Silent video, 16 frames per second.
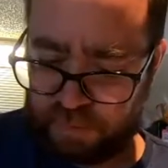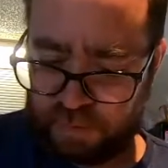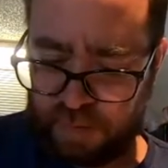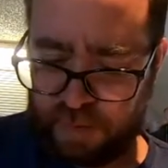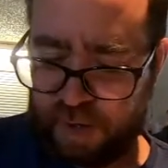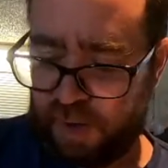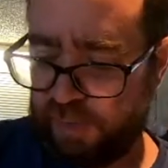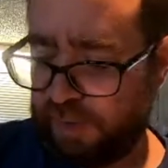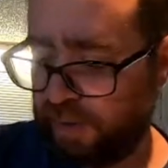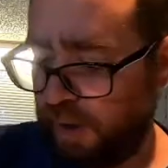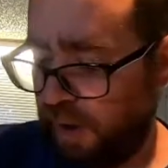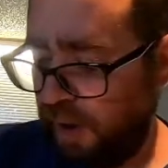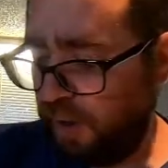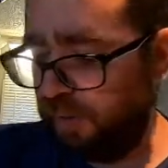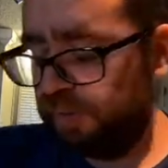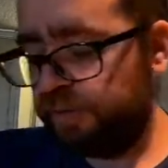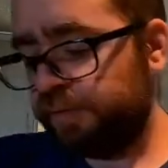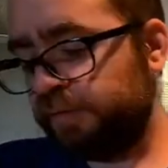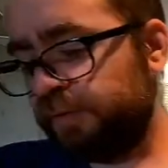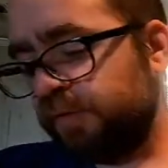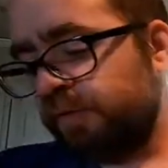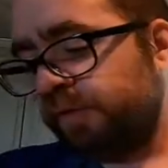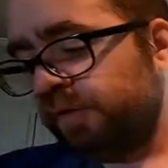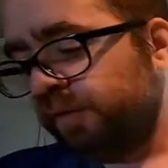There we go.
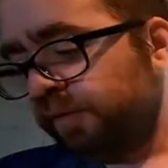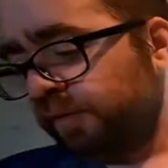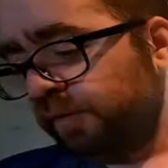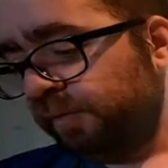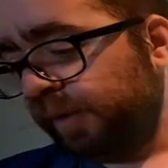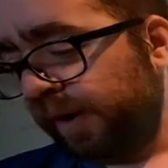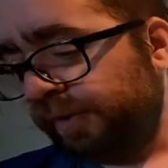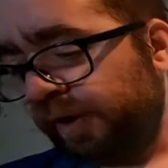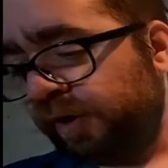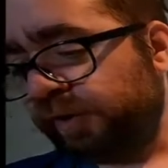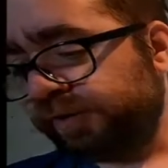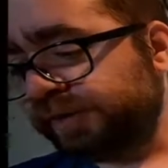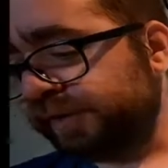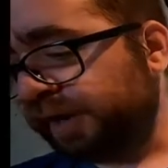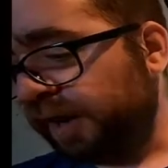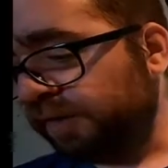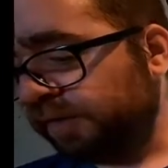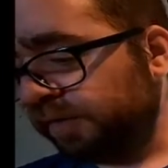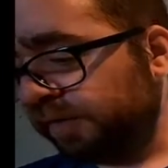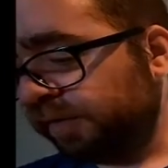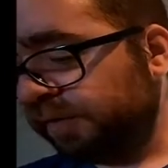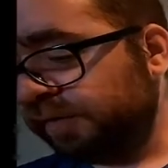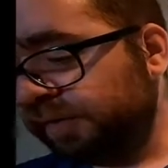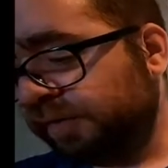Got that all together.
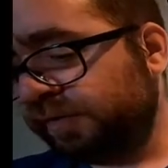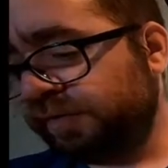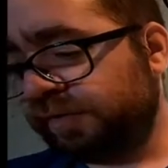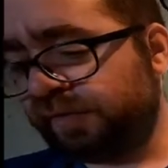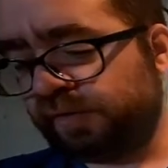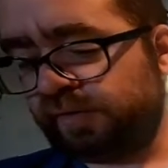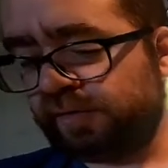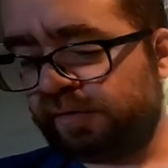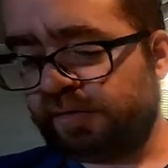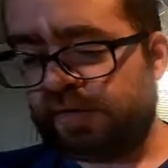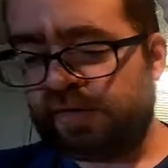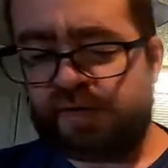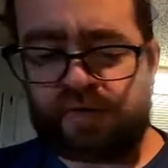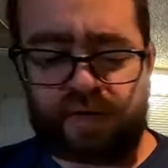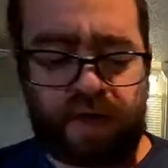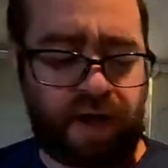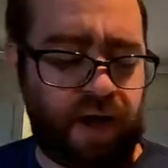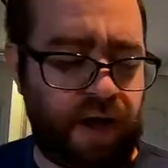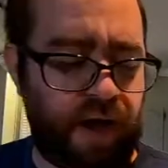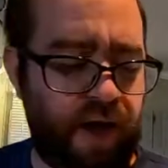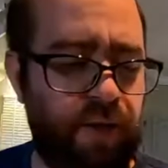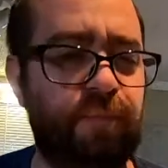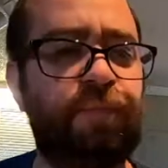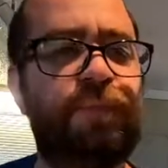
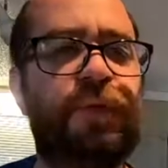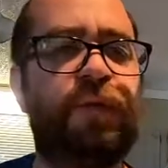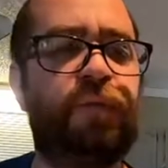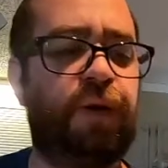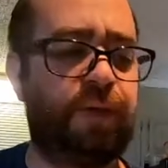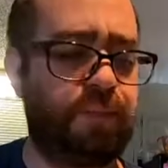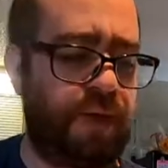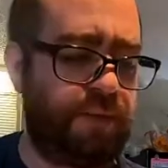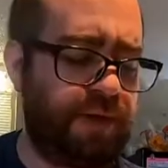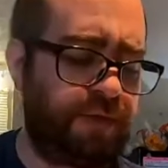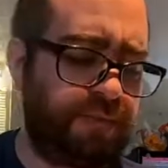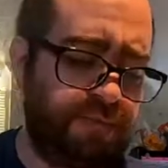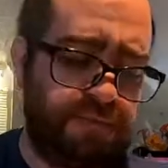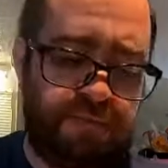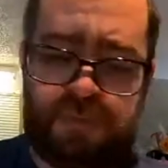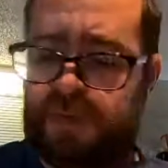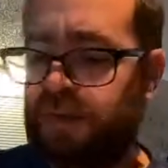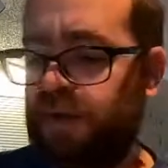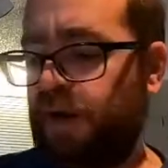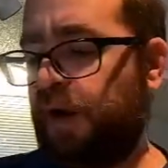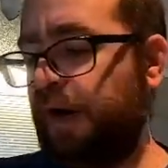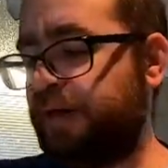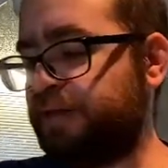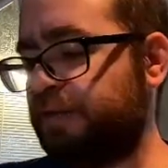You want to maybe,
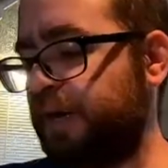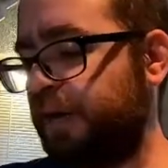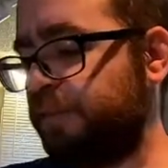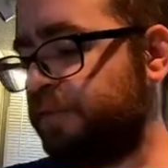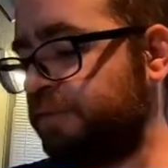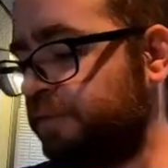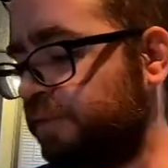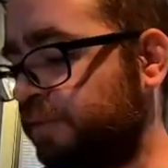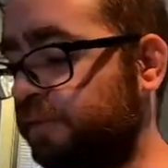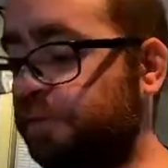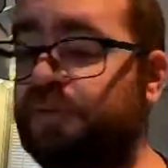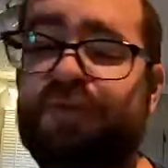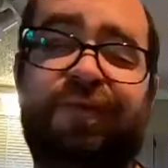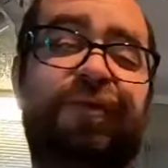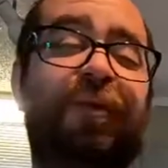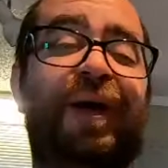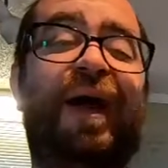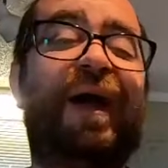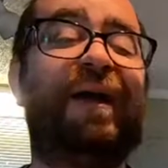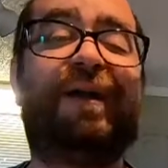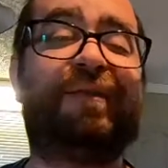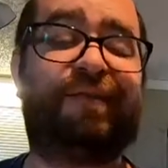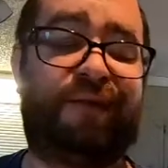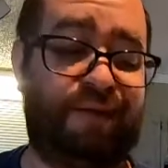I sometimes, it's just the way I
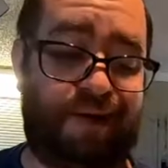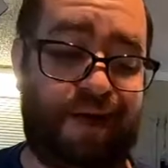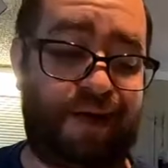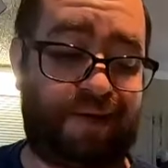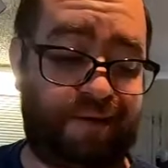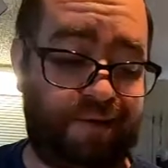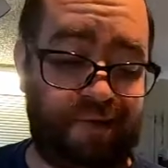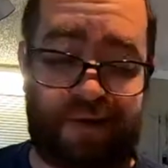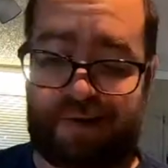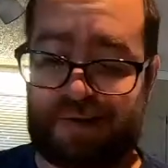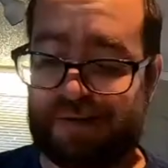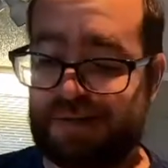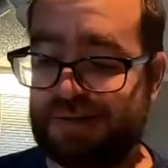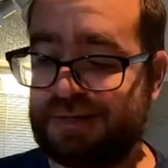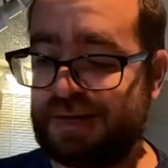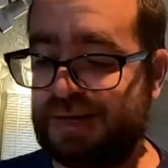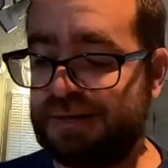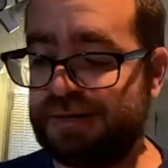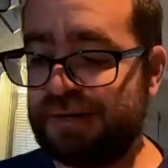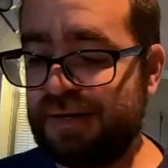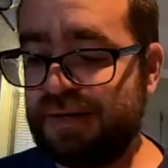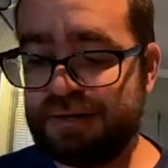like kind of cook, I guess you could say.